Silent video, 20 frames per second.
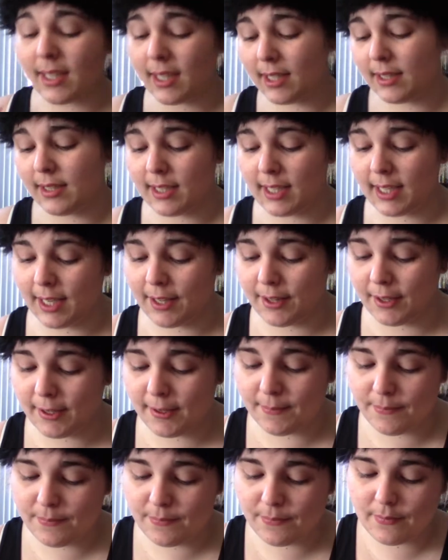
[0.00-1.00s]

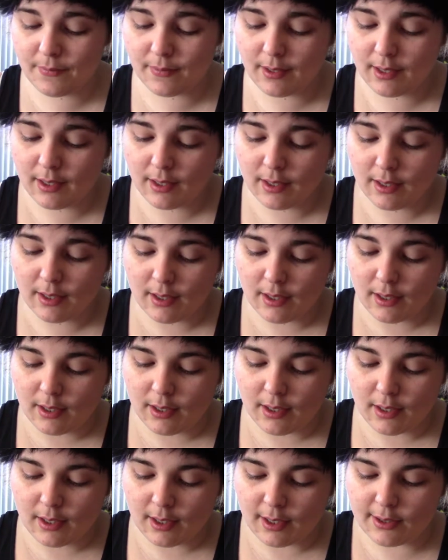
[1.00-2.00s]
together.
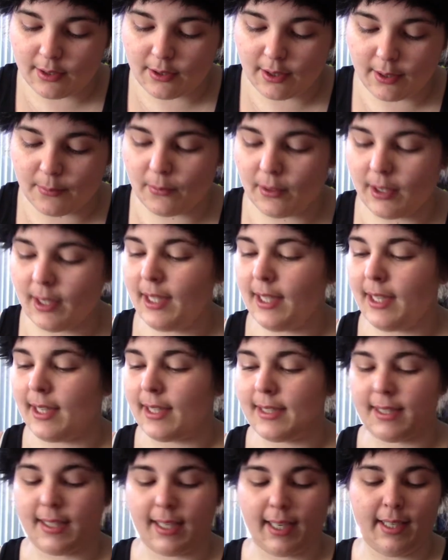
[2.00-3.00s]
And so I'm really
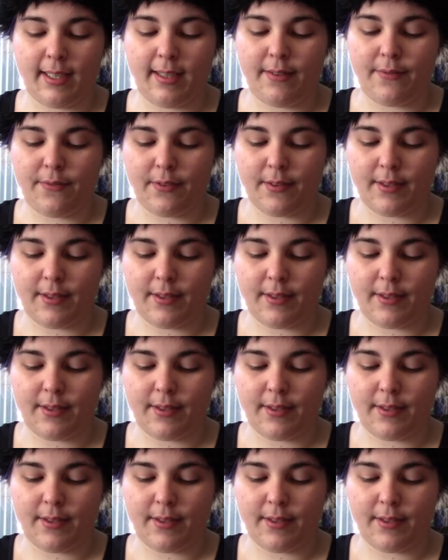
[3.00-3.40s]
excited for